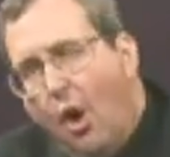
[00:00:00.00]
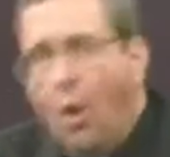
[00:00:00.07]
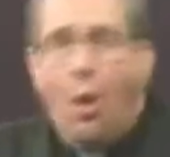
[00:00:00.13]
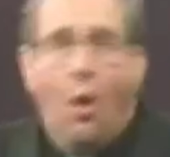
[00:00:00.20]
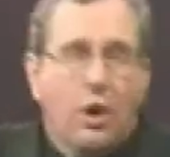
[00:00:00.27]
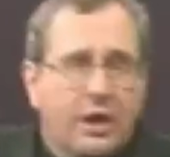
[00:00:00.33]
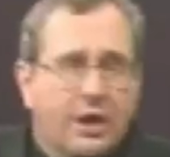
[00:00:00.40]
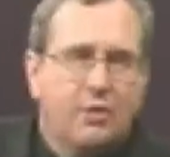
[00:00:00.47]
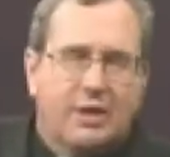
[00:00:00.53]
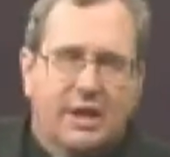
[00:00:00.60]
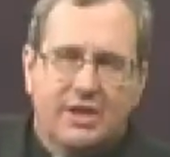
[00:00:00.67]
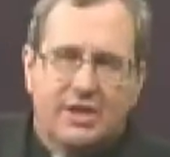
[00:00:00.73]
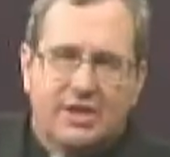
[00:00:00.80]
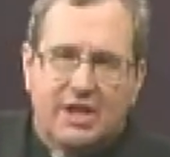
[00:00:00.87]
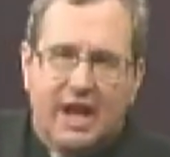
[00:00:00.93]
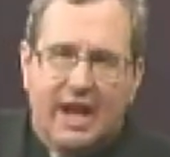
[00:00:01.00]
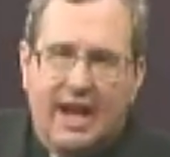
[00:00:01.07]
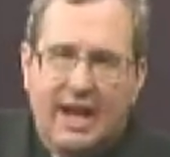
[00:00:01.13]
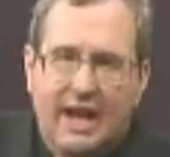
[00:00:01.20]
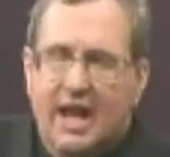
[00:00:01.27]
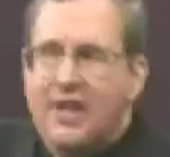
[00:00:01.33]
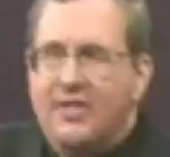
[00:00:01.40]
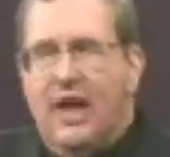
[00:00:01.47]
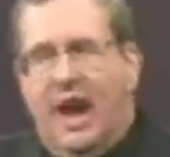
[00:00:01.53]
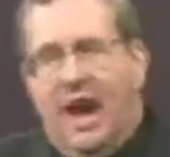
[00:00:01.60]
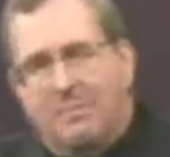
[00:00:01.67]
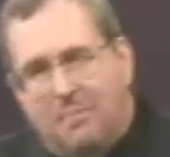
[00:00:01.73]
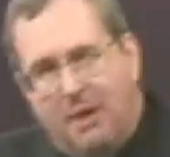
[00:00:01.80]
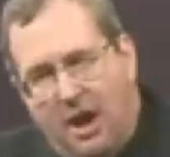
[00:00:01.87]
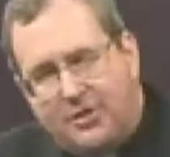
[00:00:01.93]
Or you can say that
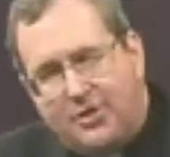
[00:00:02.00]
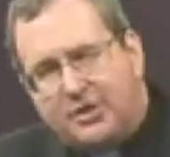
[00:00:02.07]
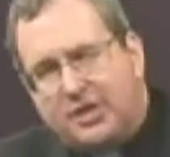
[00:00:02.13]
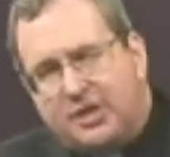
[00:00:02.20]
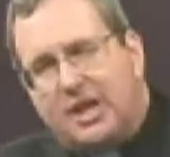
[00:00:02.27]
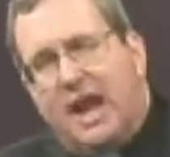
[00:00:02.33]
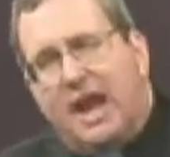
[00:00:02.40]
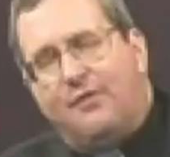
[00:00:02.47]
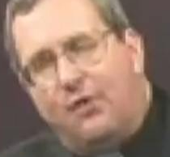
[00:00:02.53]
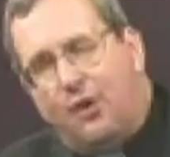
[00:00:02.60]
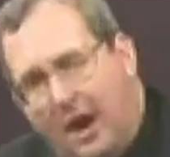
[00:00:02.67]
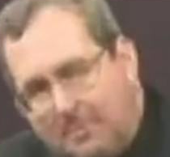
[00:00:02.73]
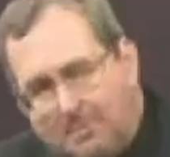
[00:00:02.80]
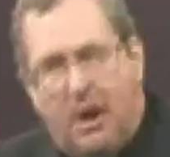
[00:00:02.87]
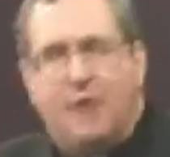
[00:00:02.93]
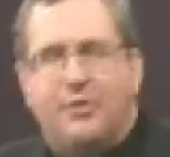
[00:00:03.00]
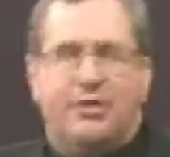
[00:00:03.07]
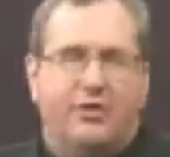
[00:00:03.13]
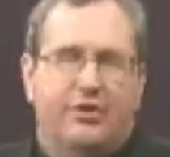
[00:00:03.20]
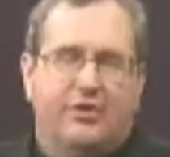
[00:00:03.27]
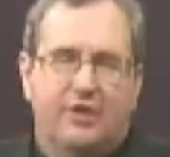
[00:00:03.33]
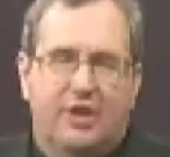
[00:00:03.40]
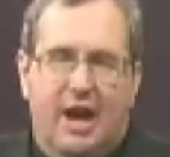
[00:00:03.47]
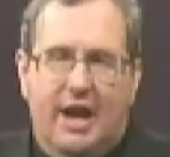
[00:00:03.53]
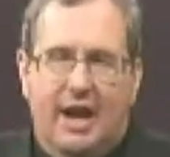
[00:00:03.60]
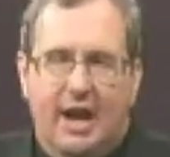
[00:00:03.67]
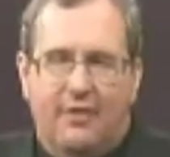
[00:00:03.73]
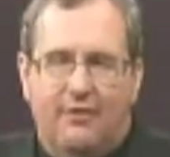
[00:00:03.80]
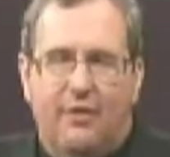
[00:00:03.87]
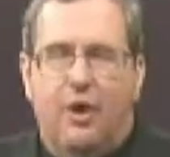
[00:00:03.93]
hypothesis F or hypothesis not
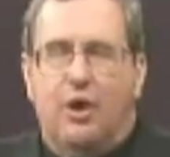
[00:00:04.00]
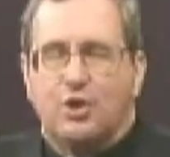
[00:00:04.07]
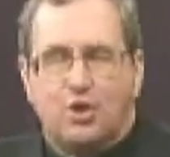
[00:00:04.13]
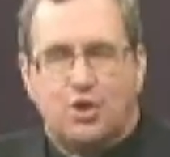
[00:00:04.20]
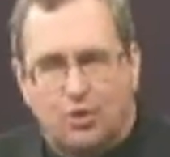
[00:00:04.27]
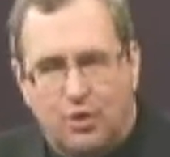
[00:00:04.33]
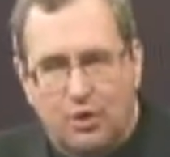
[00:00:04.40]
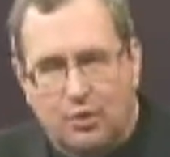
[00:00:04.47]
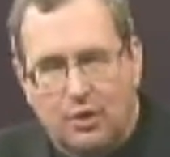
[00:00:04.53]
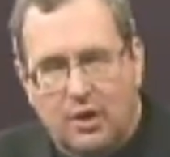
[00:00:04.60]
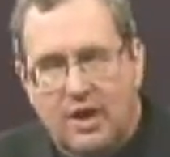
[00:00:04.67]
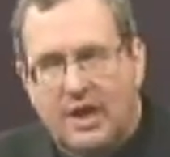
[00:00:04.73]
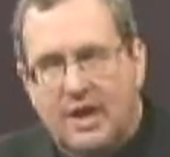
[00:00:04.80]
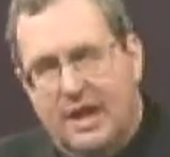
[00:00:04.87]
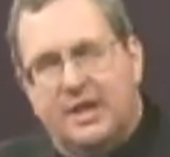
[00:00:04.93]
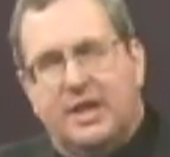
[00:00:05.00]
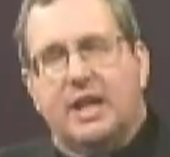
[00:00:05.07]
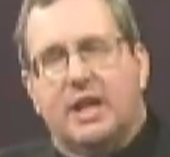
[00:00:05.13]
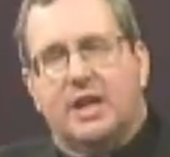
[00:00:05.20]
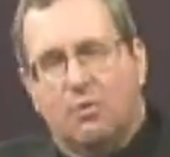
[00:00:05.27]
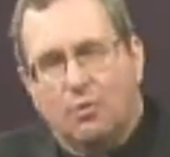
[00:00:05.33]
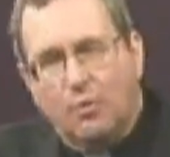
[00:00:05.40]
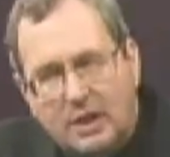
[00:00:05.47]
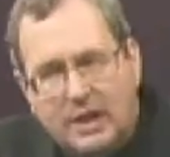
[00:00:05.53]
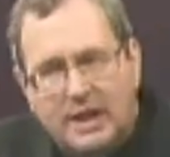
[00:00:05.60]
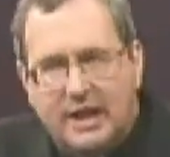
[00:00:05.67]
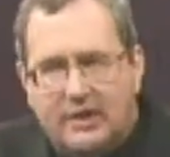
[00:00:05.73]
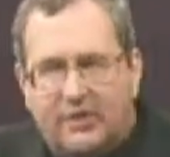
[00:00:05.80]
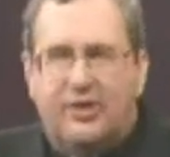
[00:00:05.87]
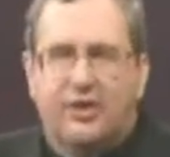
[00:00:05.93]
F are true that they can
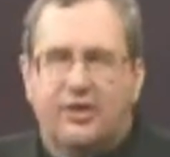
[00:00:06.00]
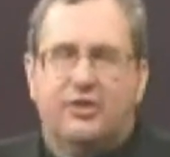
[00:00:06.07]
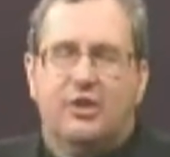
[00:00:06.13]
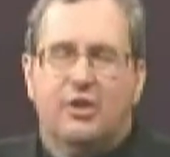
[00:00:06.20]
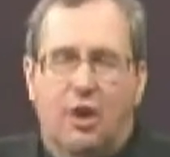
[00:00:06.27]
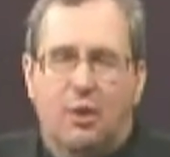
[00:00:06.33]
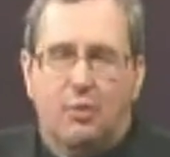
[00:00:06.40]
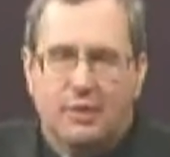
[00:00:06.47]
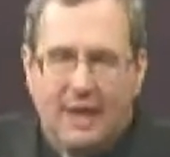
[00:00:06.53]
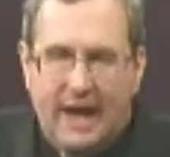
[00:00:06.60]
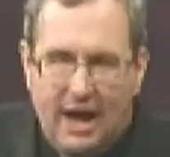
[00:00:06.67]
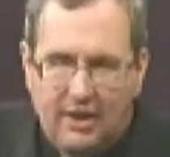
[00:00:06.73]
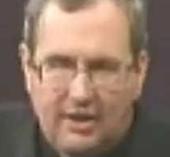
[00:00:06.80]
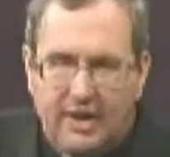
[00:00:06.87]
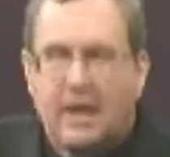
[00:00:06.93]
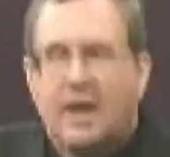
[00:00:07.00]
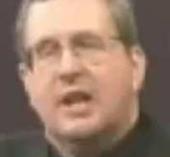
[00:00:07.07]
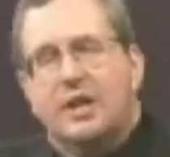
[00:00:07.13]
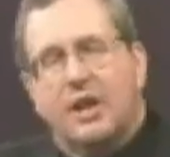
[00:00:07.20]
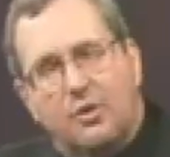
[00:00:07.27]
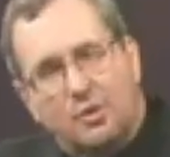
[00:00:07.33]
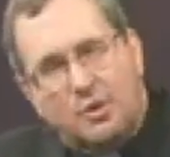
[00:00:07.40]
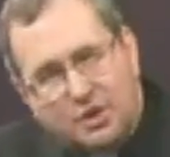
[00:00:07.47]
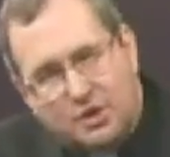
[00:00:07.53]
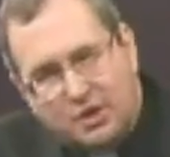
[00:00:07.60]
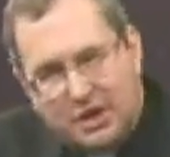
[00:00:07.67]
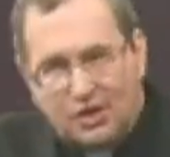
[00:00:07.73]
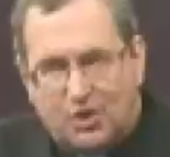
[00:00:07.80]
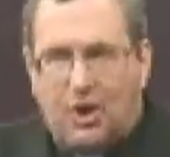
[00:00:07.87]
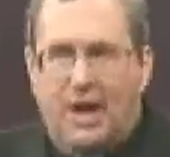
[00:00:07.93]
really exist in all reality. In other words, you
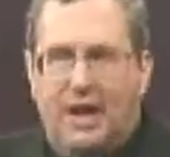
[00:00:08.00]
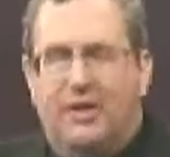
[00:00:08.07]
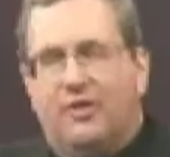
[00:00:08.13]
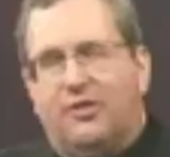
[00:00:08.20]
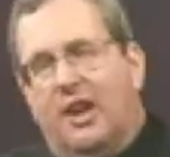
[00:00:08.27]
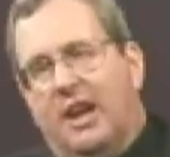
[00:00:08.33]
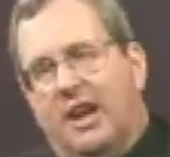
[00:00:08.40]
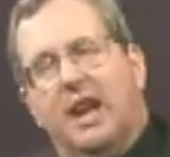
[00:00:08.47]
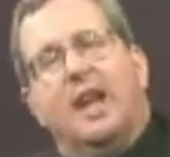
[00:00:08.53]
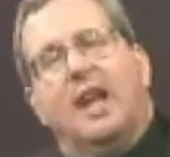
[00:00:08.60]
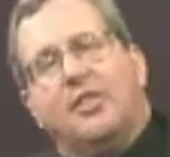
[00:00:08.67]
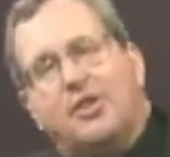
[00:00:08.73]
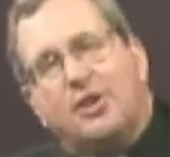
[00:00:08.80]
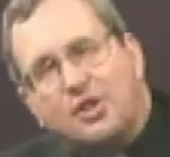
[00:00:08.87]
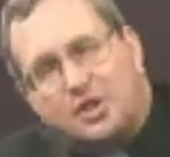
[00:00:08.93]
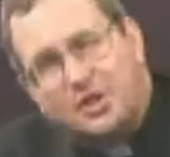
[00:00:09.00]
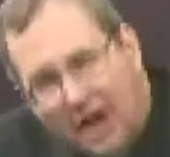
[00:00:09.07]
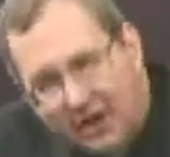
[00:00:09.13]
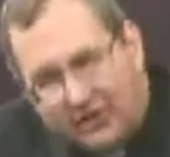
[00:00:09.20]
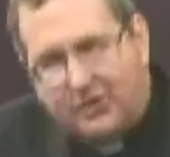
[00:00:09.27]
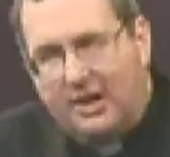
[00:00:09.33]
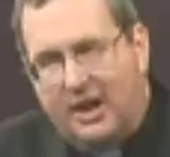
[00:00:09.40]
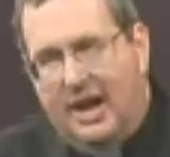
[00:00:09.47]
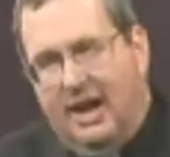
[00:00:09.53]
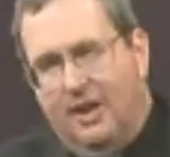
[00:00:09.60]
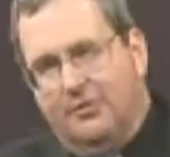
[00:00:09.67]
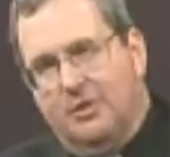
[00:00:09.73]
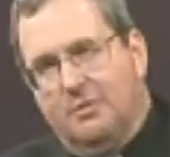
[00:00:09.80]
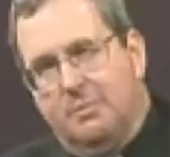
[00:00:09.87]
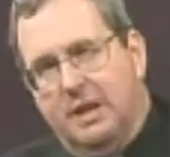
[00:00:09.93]
can try and say that there doesn't
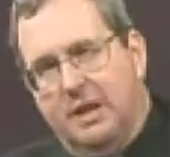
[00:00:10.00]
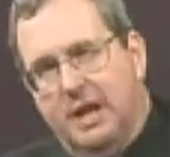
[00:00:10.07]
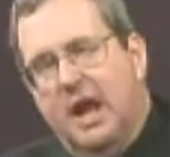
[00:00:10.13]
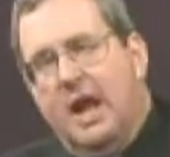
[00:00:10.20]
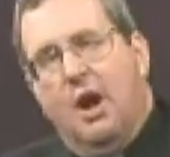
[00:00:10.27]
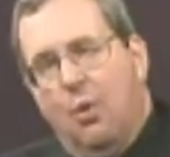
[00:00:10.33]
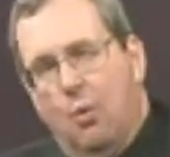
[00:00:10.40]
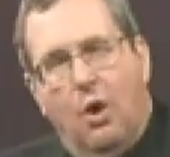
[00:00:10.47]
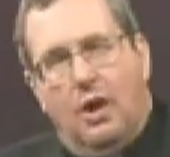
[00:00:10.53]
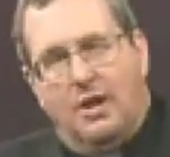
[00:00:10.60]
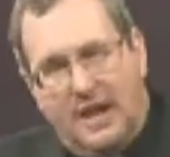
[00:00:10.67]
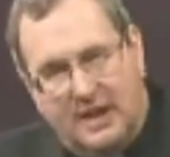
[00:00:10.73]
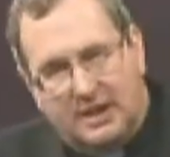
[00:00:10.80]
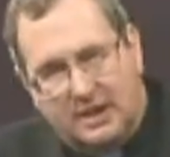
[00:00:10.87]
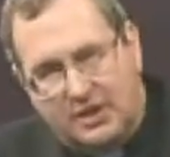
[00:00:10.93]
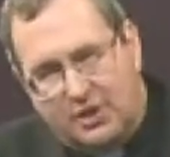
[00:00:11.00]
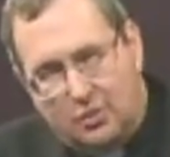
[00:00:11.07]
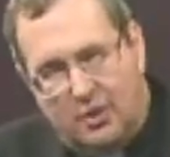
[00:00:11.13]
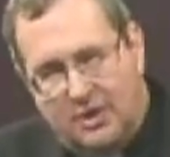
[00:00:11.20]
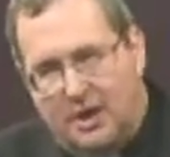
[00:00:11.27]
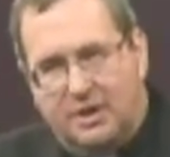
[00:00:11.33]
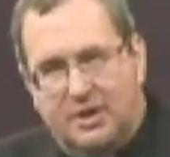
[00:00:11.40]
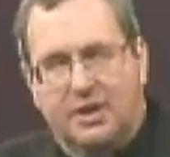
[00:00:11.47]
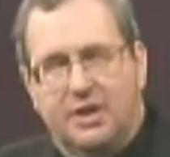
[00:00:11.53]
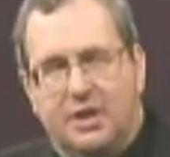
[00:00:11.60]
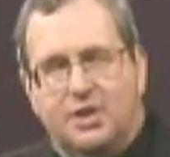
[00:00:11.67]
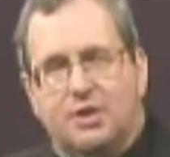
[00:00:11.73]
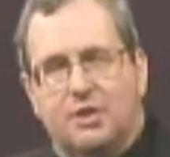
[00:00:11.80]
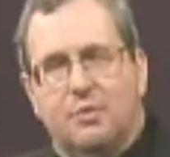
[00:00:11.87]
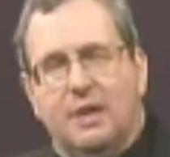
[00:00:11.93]
have to be one, at least one
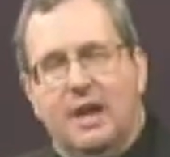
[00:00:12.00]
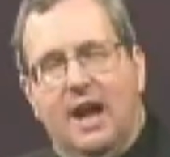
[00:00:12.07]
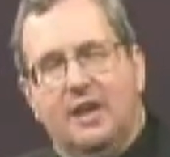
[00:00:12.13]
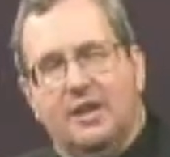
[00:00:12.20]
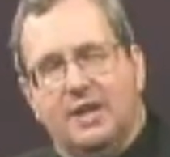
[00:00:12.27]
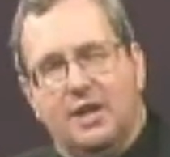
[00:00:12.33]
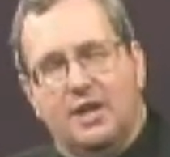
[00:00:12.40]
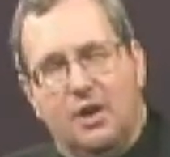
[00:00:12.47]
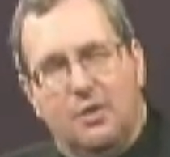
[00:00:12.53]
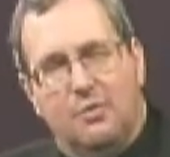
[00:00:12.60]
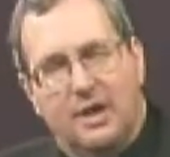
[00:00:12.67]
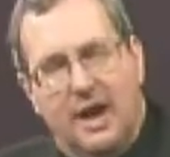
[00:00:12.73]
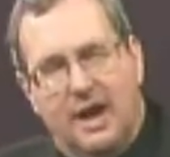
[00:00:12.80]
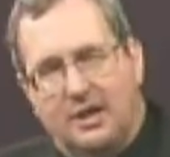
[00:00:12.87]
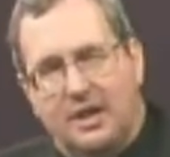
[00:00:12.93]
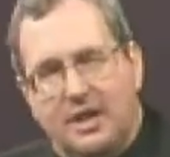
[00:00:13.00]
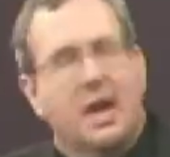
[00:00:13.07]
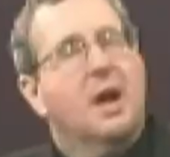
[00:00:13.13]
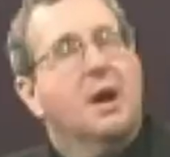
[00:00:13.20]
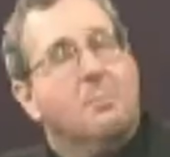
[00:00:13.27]
unconditioned reality in all reality.